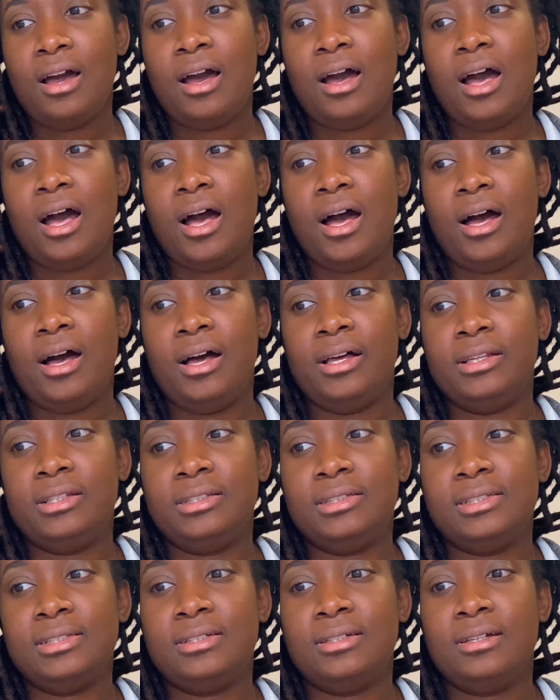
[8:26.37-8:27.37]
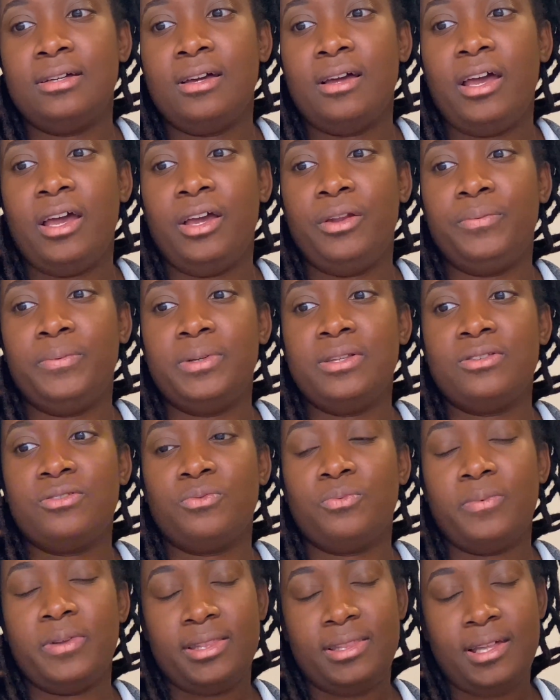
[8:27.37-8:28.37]
and it was
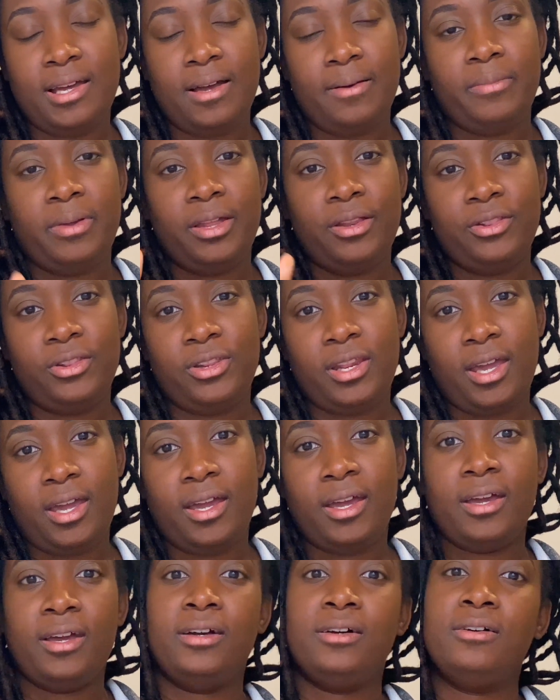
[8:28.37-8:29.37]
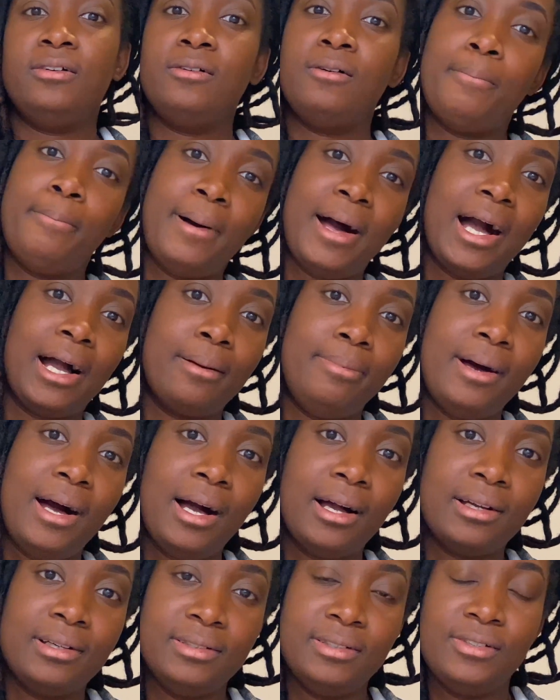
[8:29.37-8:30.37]
with them in their backpack,
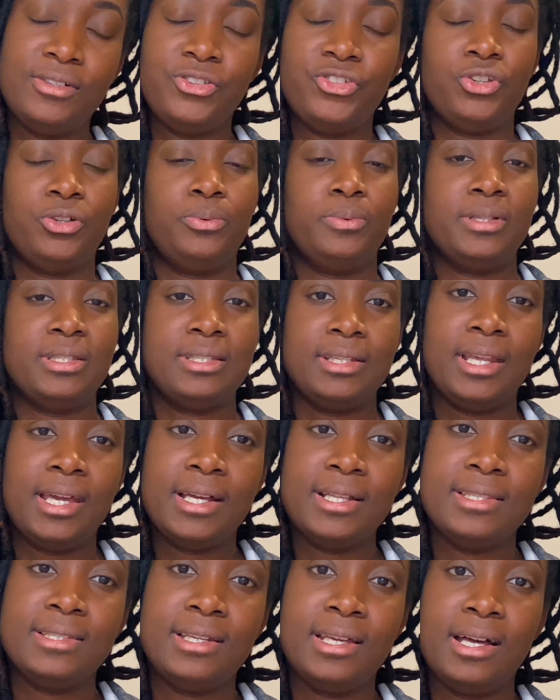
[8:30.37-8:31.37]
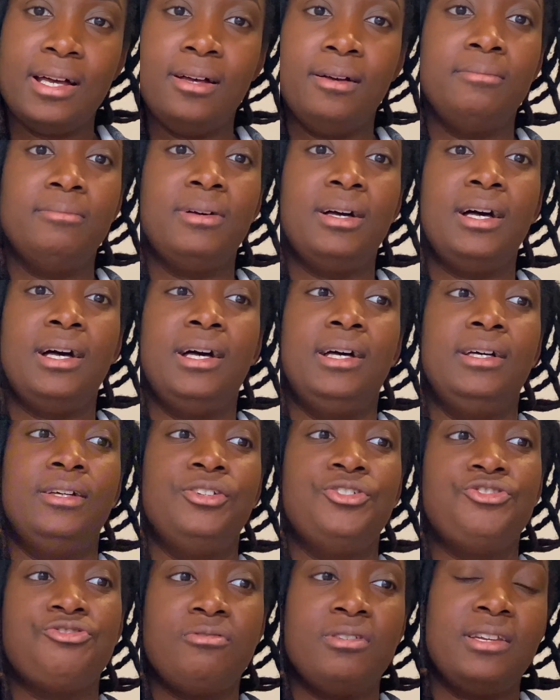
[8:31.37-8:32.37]
so it was near to them, and
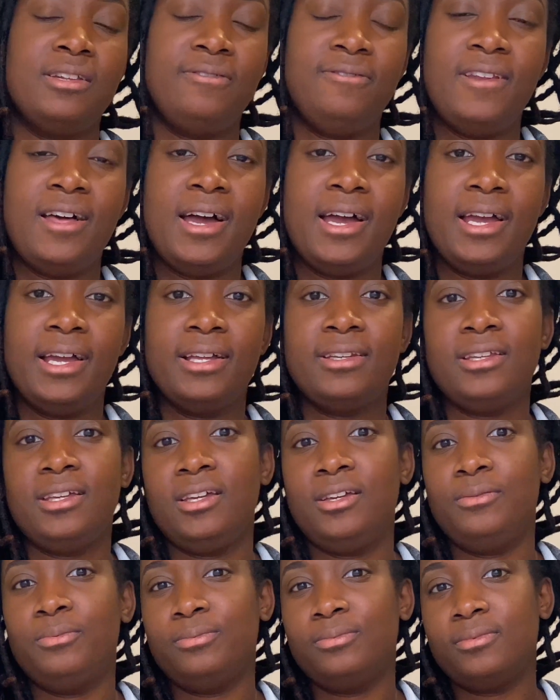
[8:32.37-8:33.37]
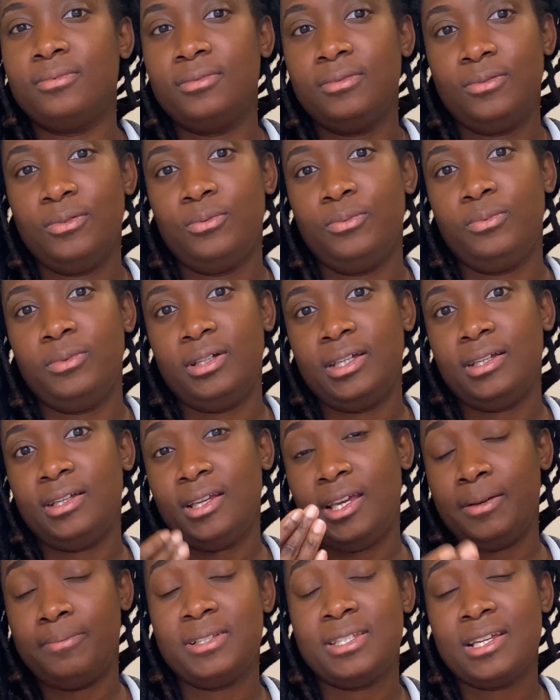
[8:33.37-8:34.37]
during the flight they were
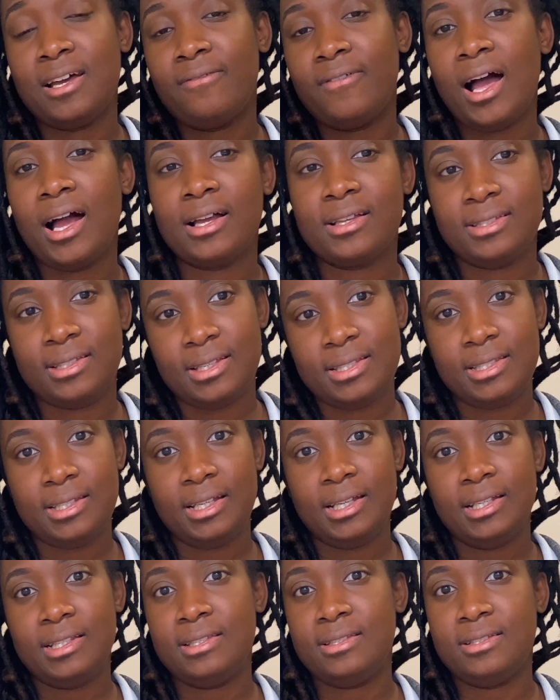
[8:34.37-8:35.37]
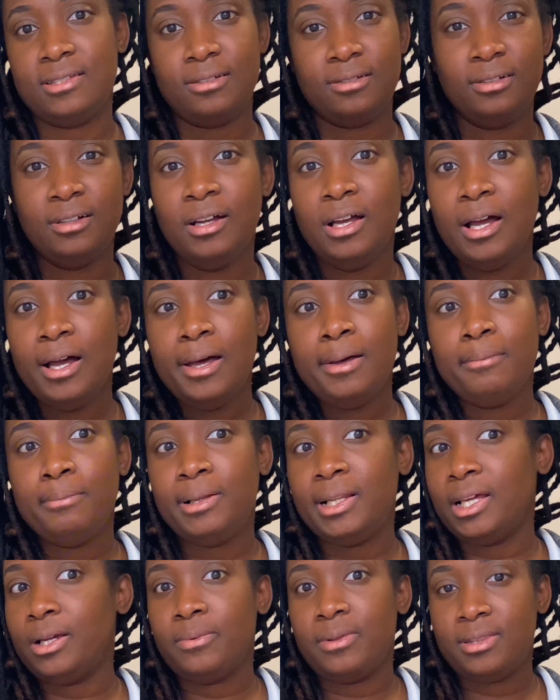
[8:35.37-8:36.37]
able to have access to it to
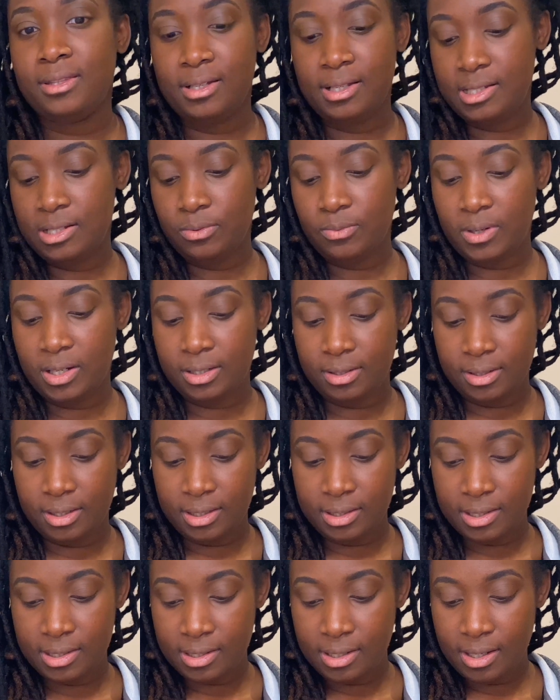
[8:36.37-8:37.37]
play with it and whatnot.